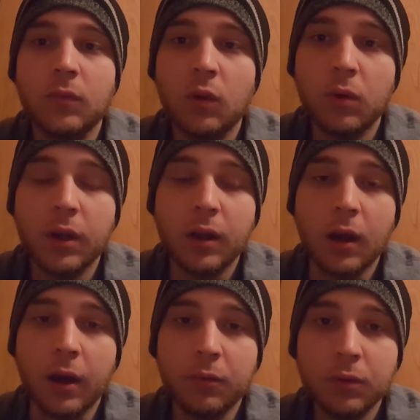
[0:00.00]
The way
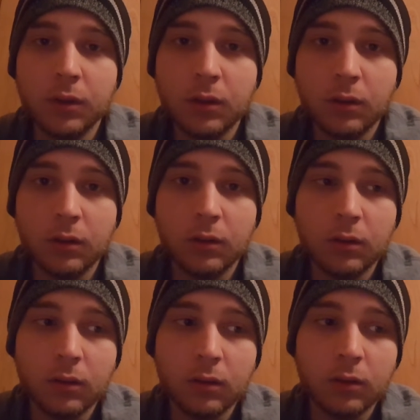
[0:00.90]
I would
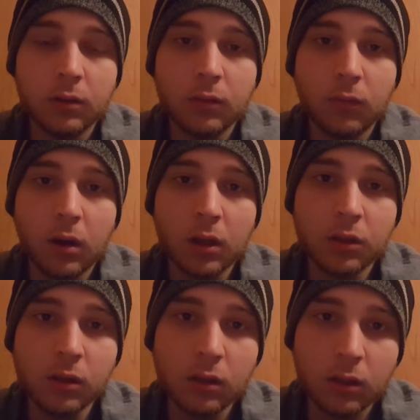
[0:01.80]

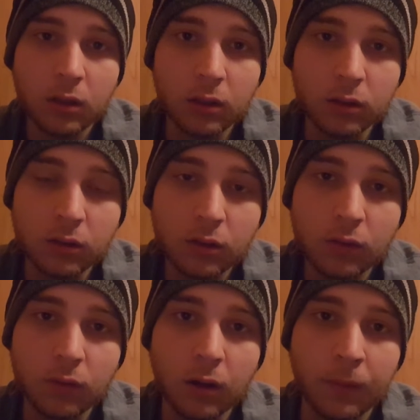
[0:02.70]
watch it is
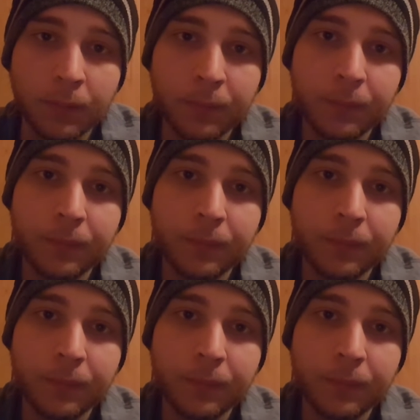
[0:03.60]
to